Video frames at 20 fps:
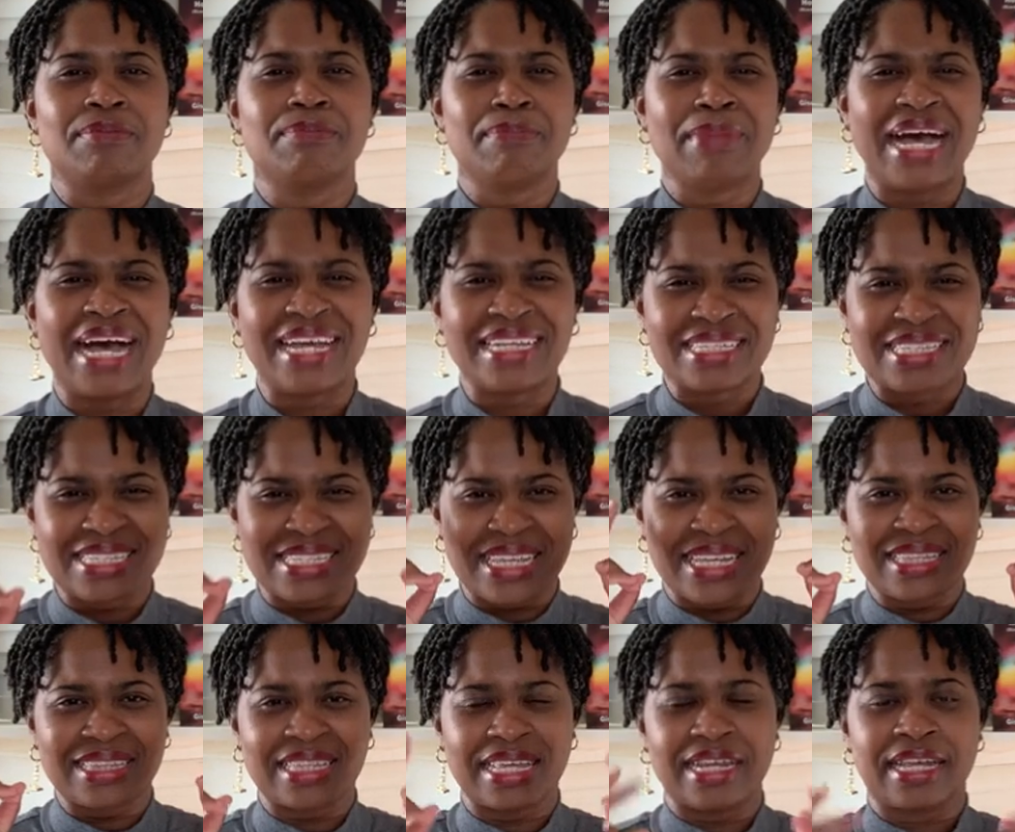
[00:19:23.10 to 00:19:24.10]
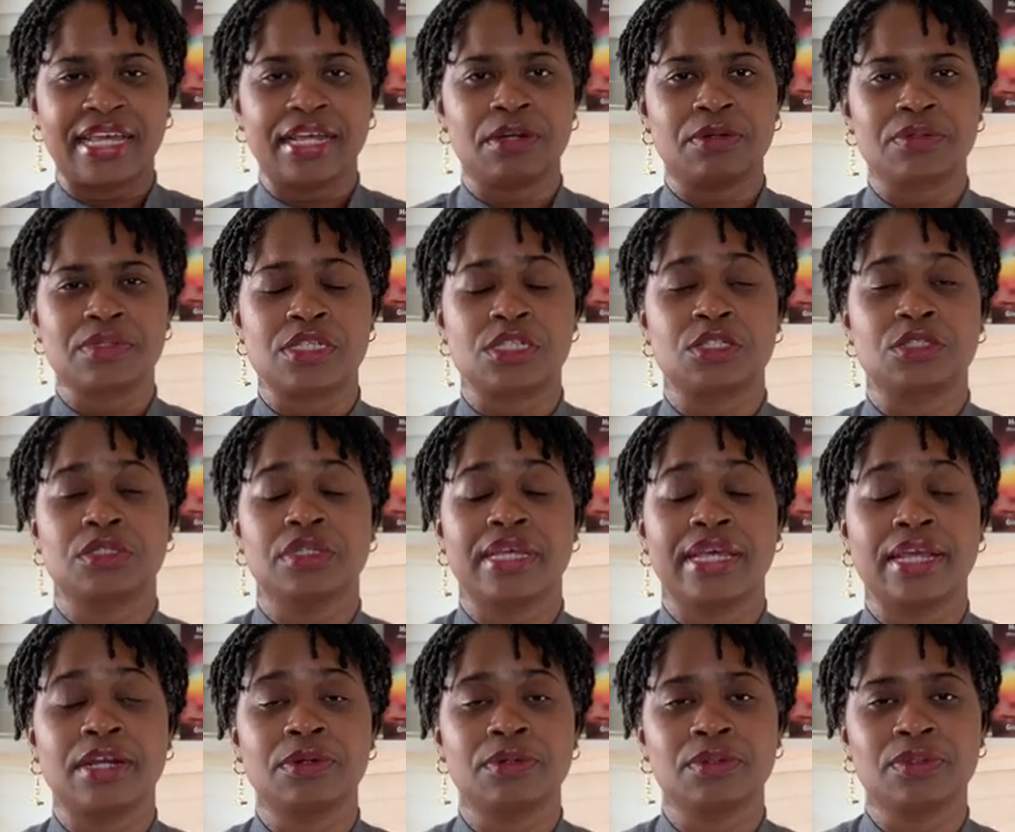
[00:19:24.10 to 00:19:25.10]
mindset, that hetero
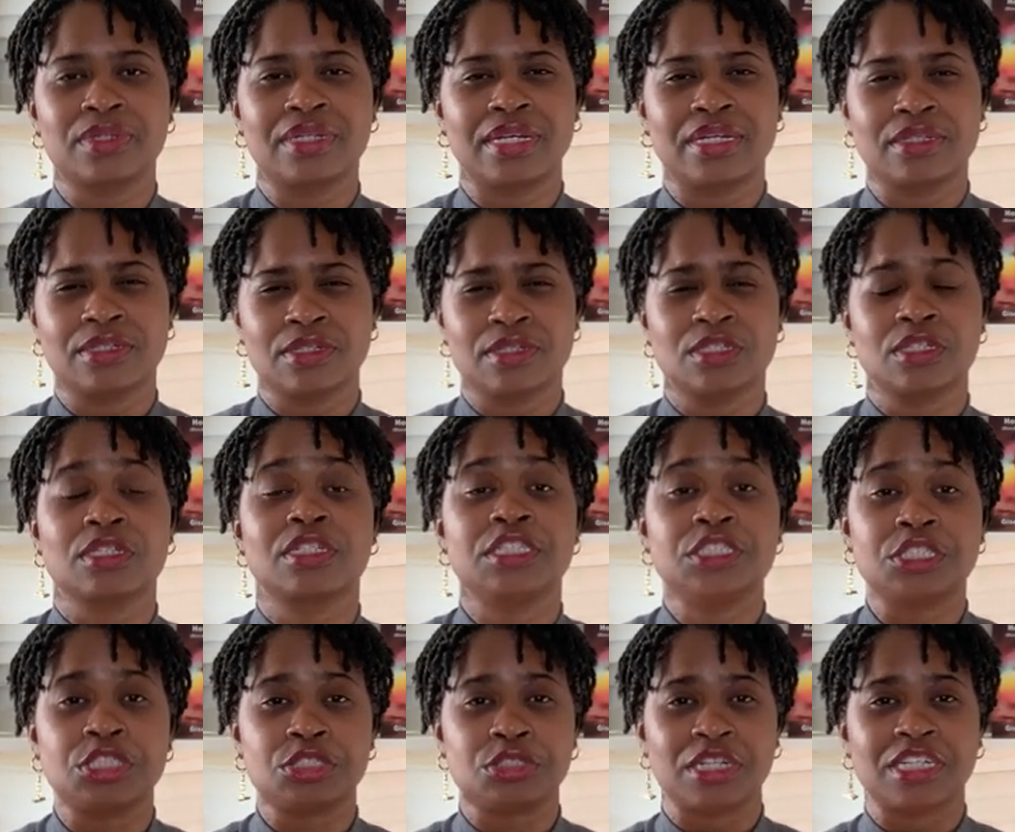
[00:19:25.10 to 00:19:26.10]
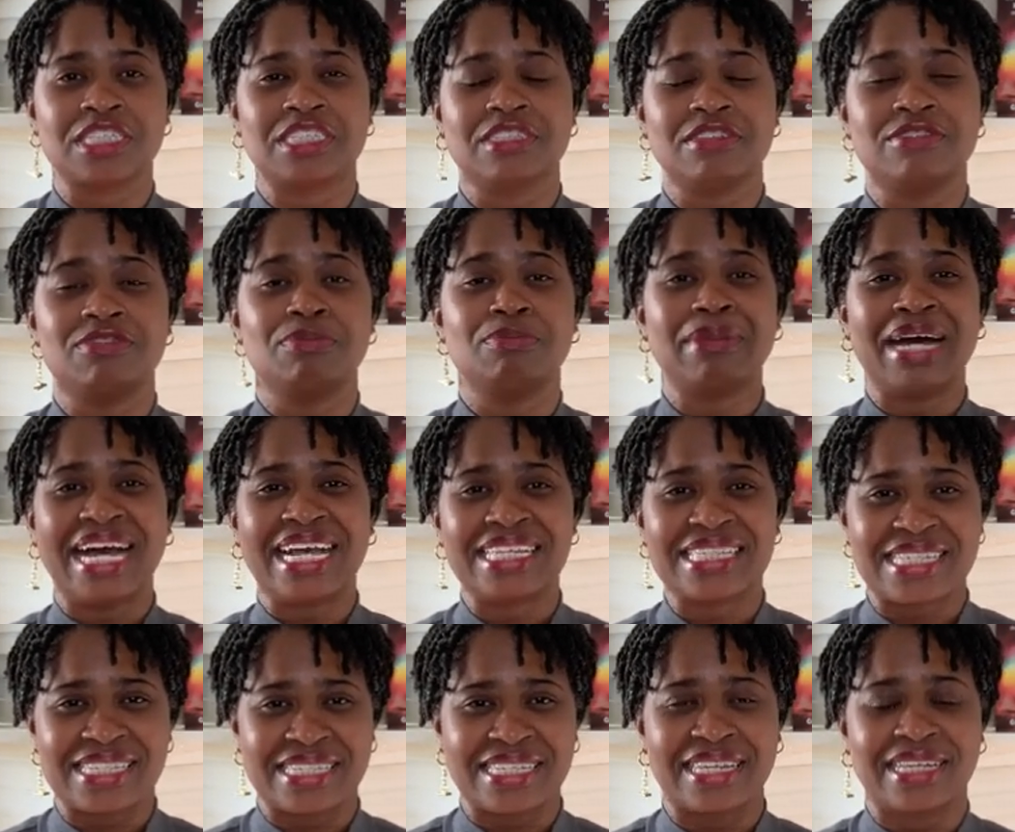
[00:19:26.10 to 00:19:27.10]
constructive
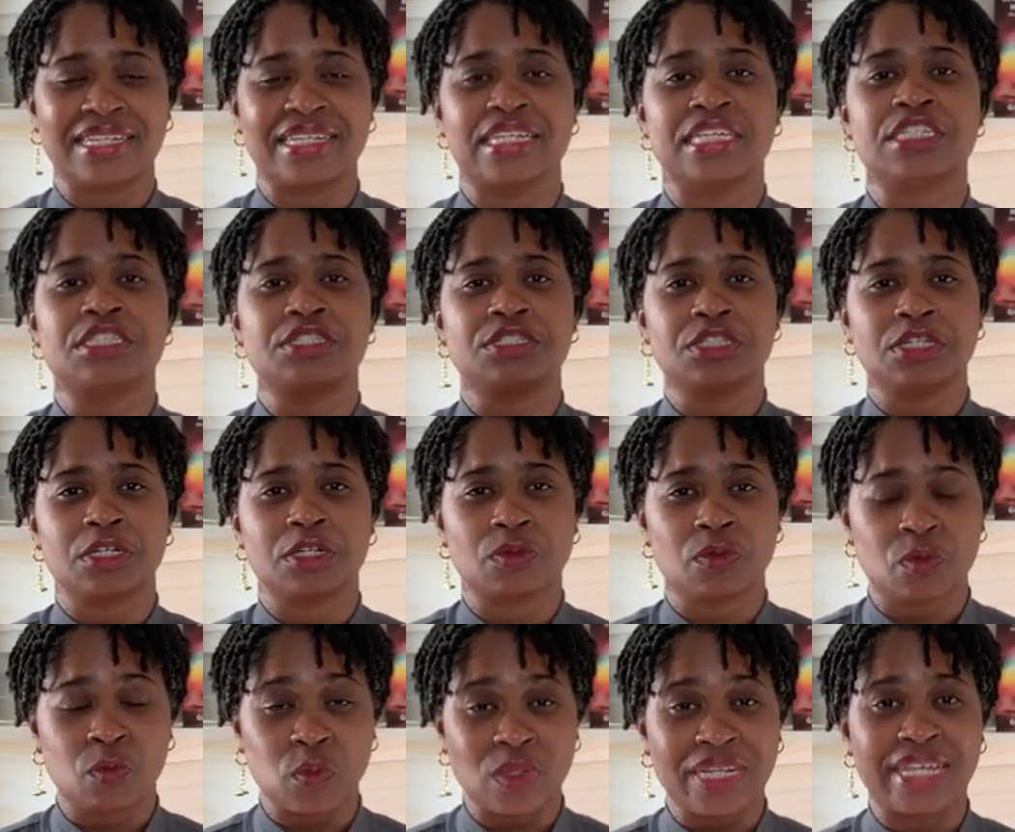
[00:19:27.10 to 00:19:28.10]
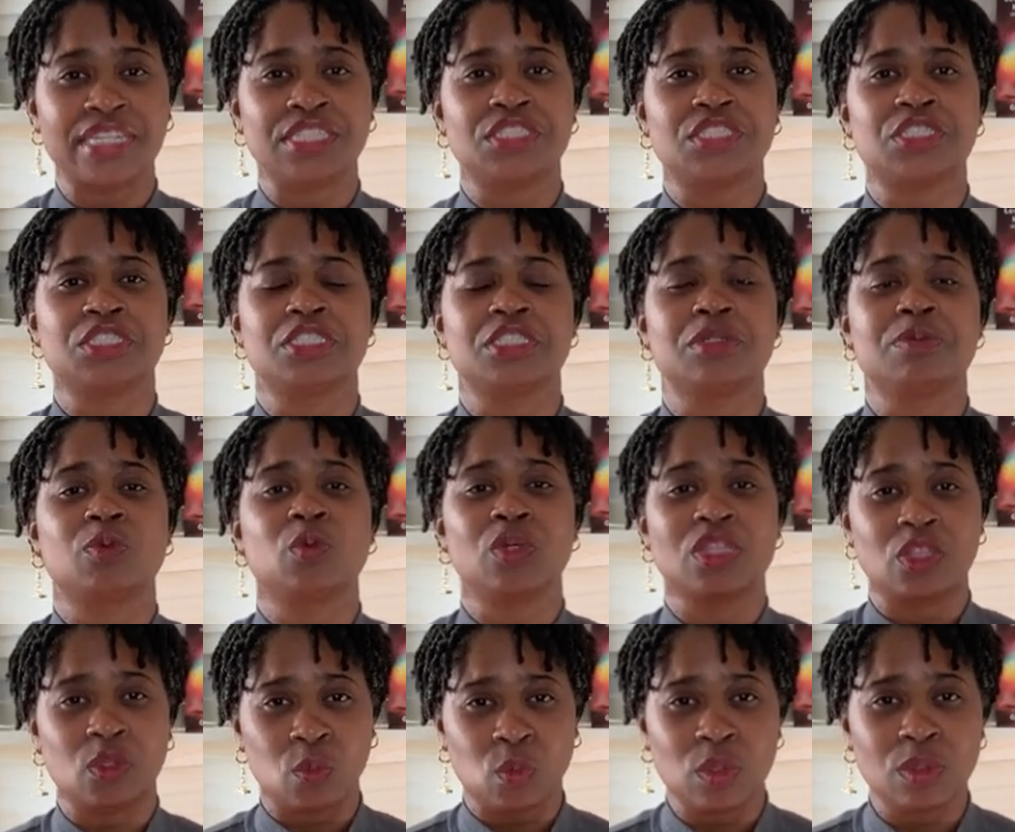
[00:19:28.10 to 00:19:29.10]
mindset into your relationship with
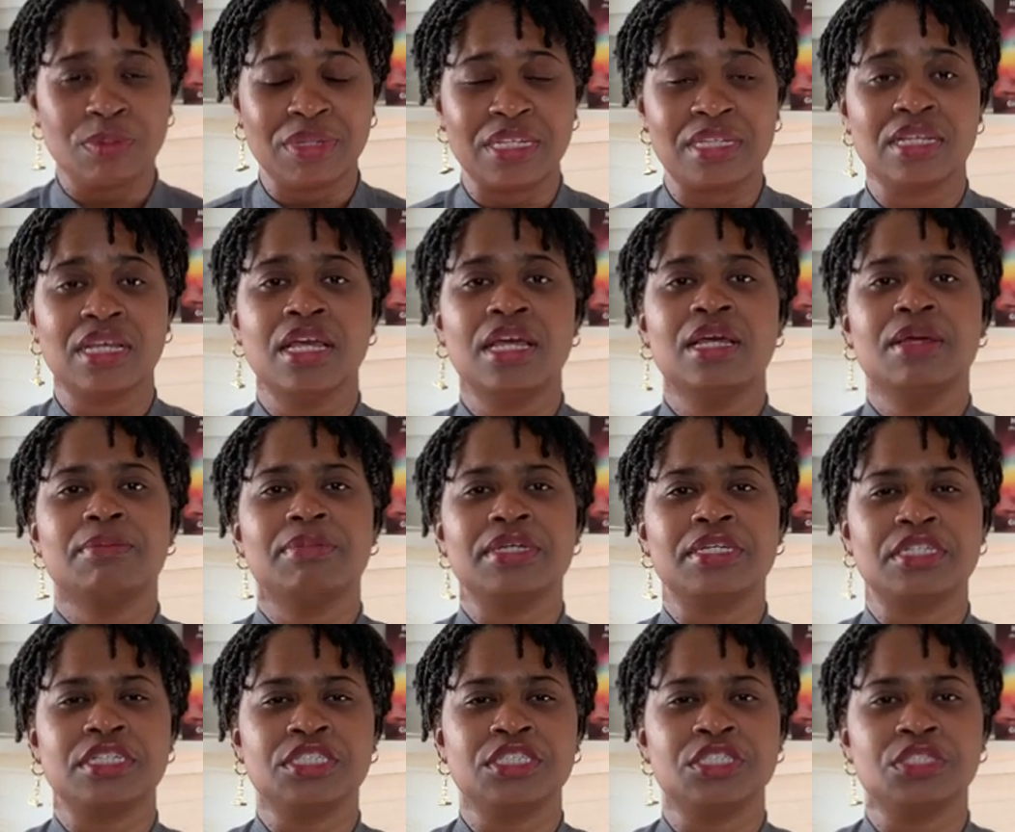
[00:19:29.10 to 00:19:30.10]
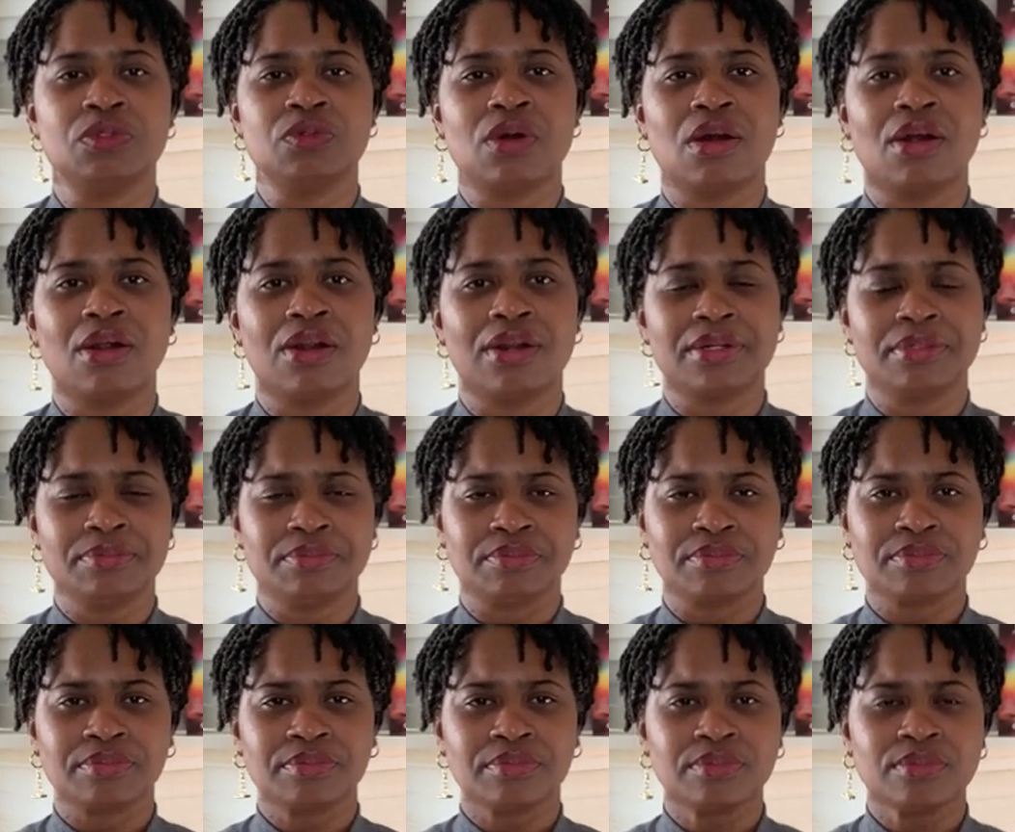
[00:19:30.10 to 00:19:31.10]
a woman, because you are
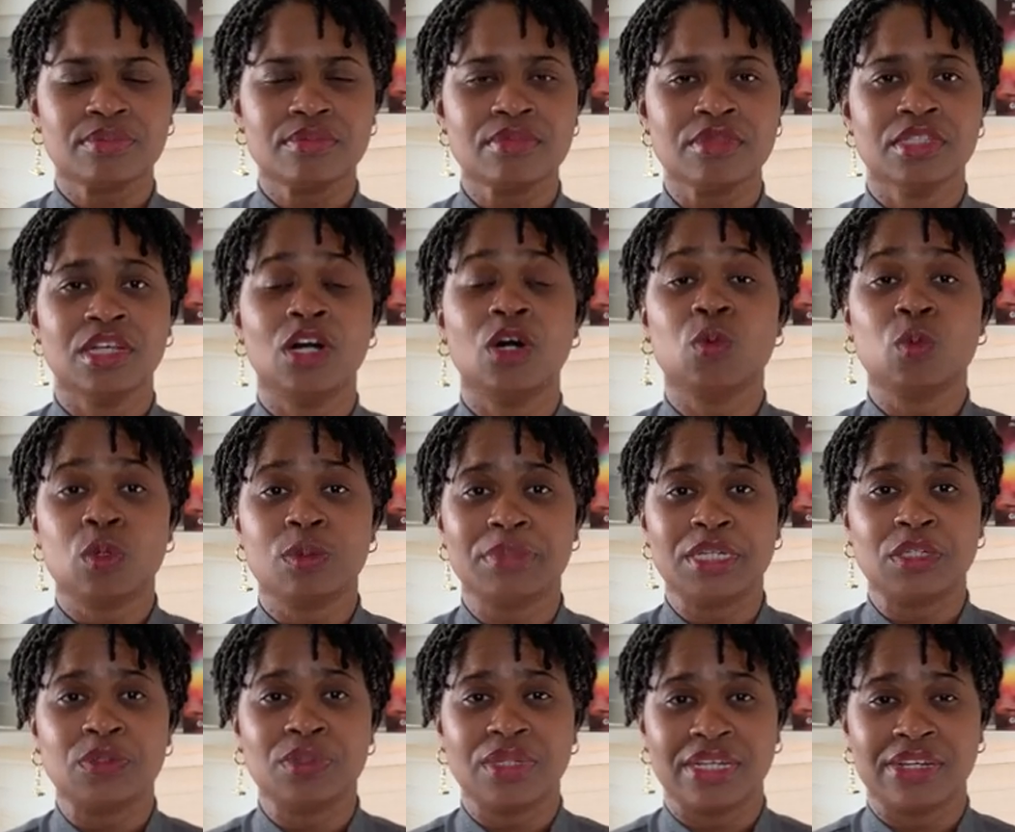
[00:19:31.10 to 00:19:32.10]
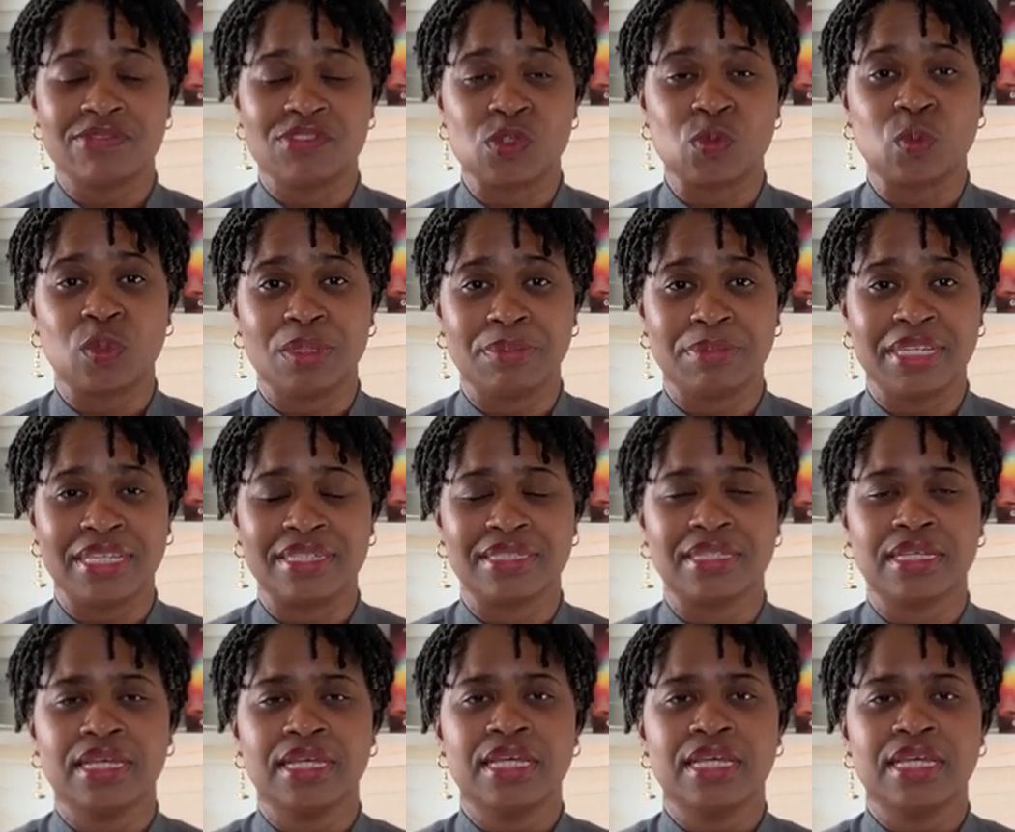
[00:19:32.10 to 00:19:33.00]
a woman who loves women.